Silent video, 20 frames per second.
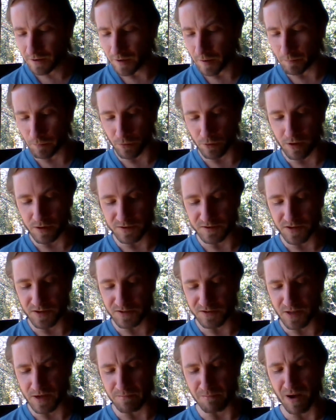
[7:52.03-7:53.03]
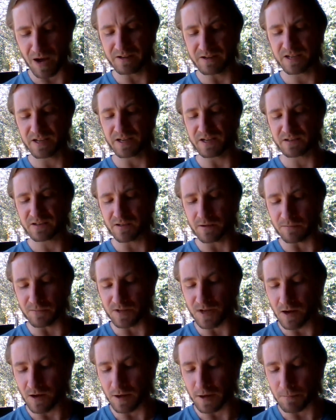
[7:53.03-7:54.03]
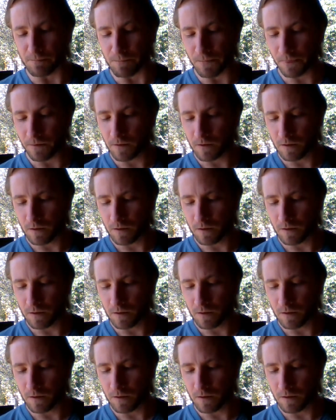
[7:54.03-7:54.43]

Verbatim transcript: a process that might take some time,